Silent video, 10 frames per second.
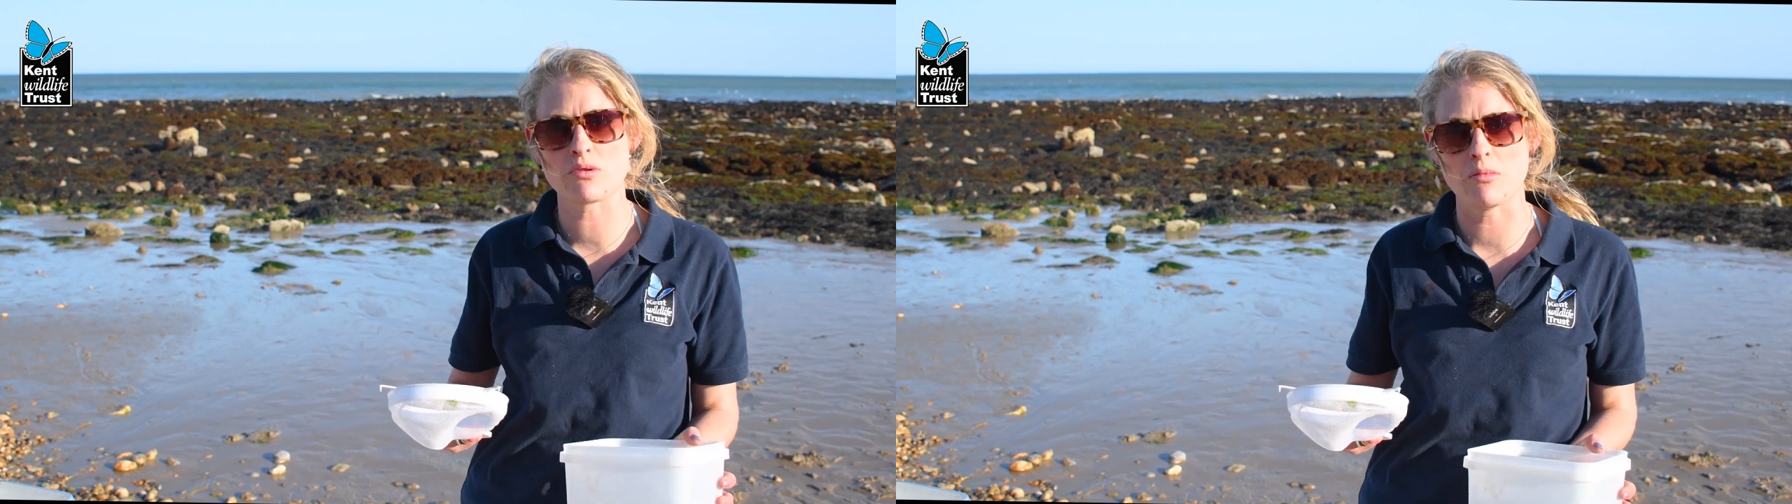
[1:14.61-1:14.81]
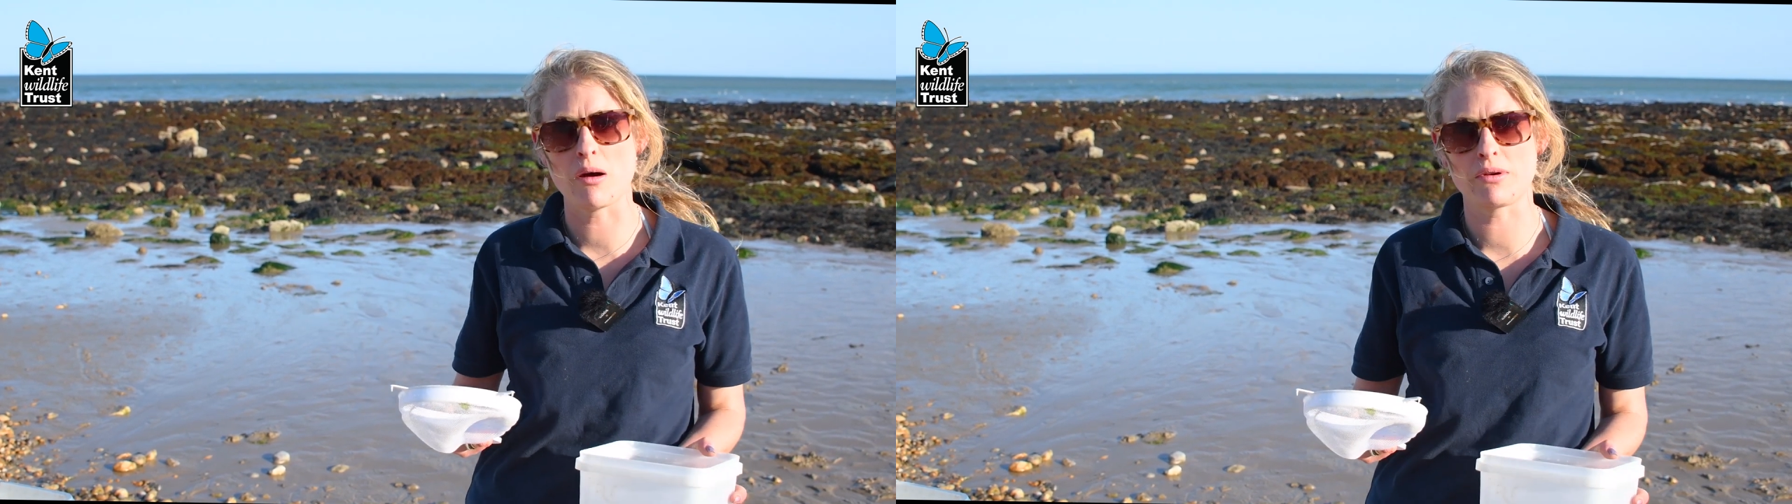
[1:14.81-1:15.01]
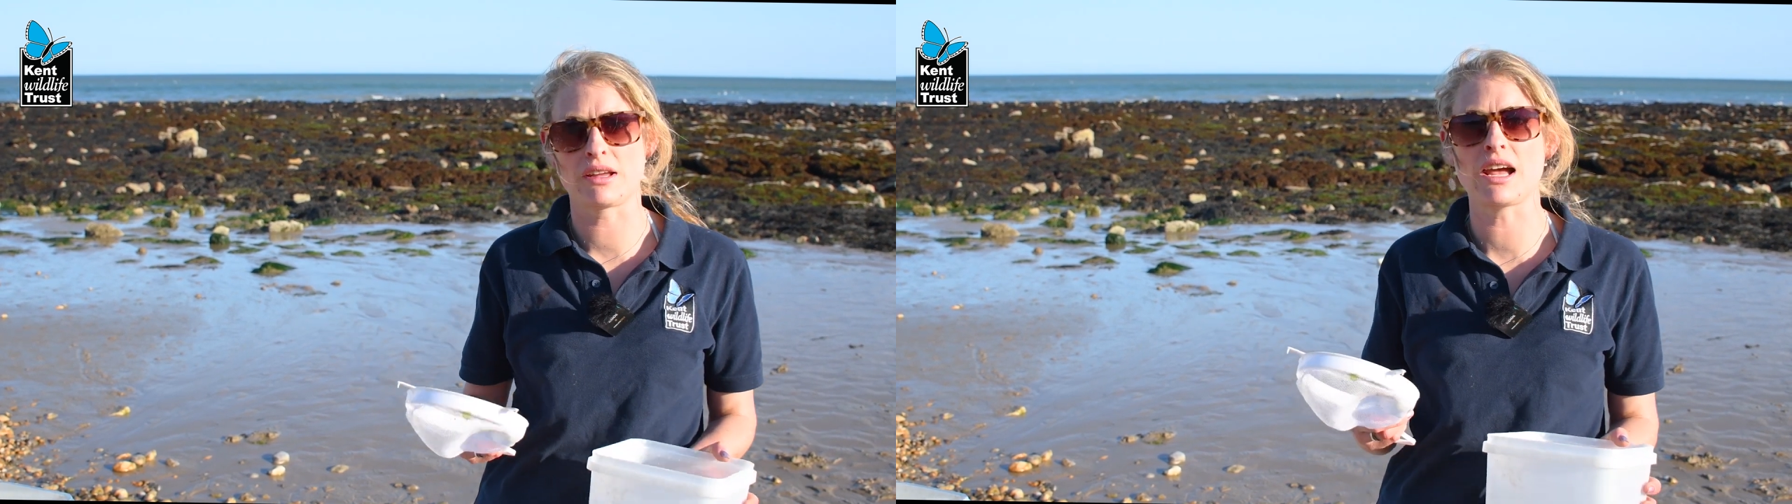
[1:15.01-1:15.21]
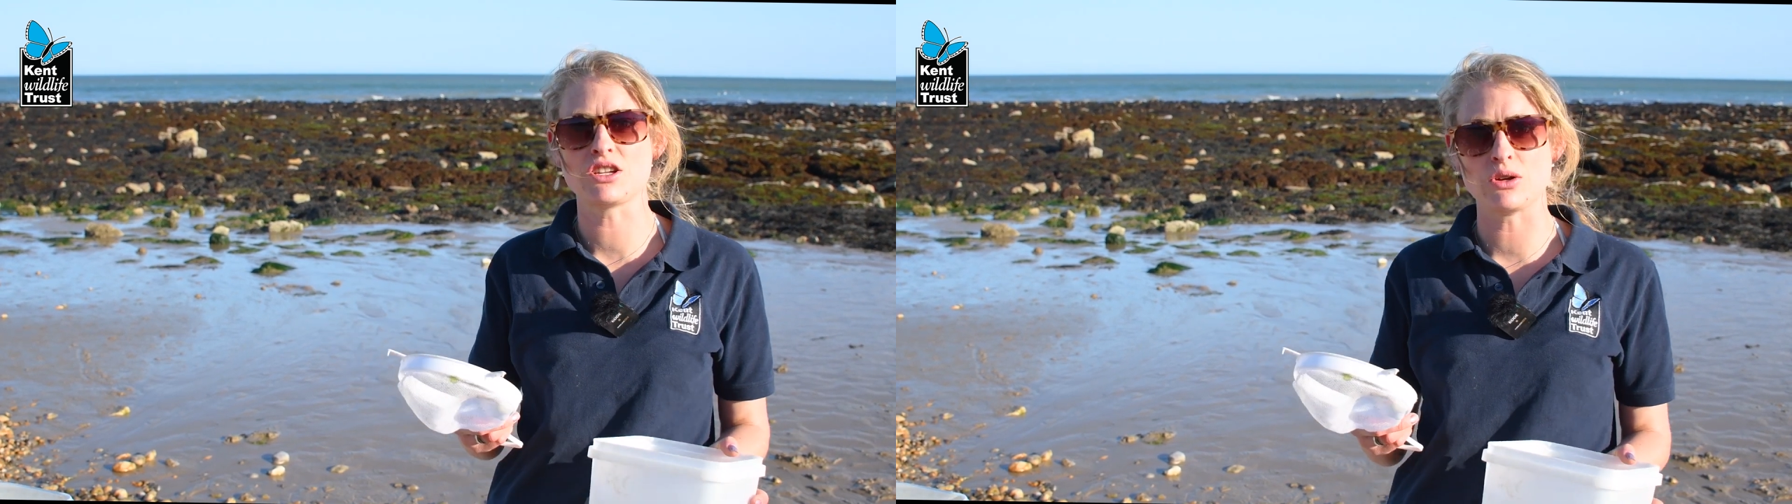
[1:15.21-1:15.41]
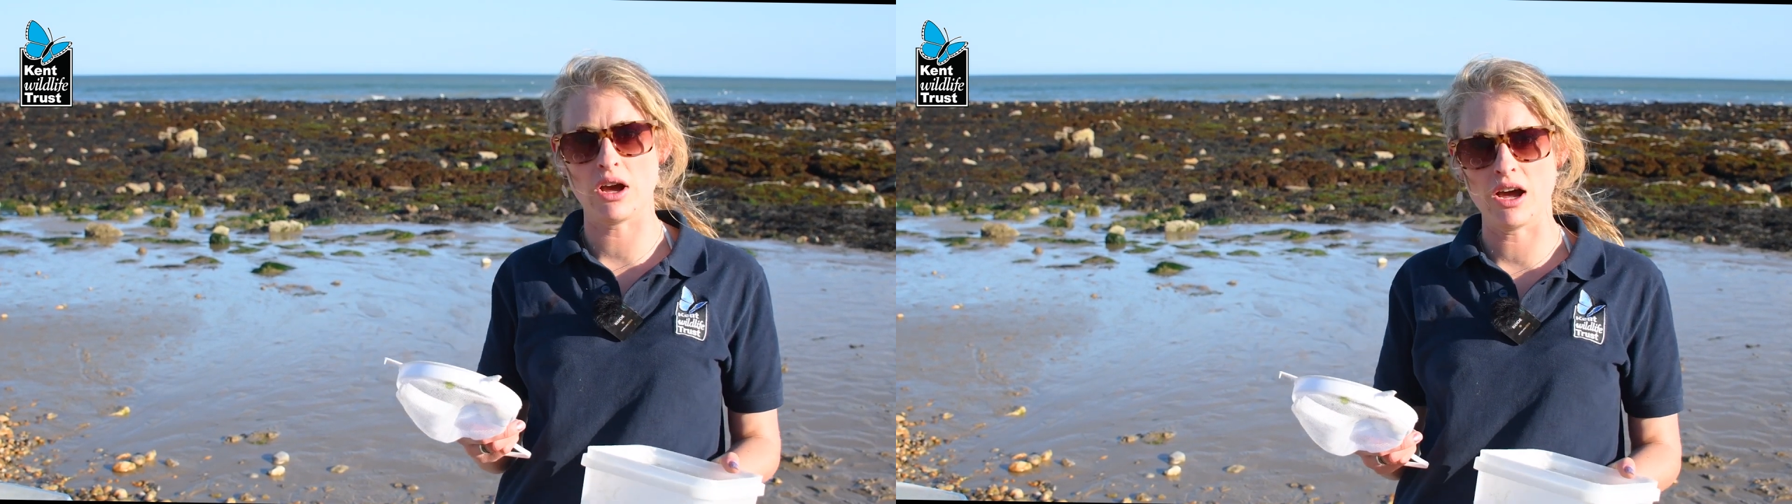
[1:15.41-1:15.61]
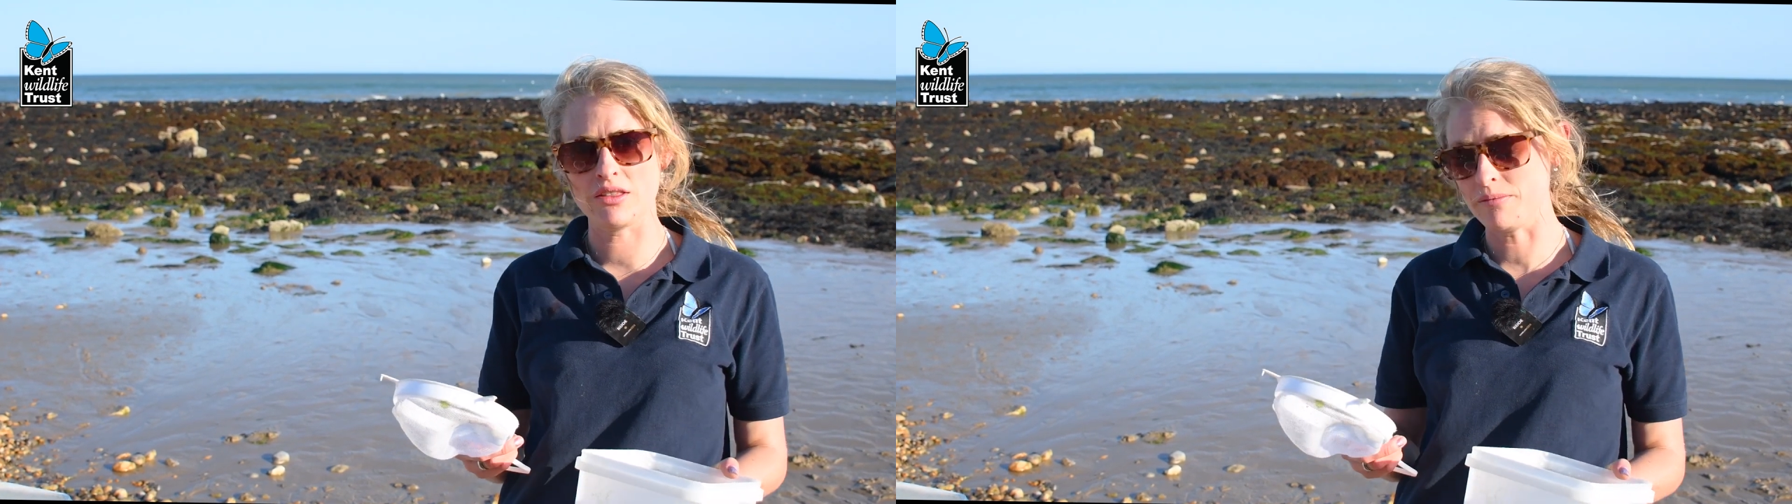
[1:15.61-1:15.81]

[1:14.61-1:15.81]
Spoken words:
them up in case you hurt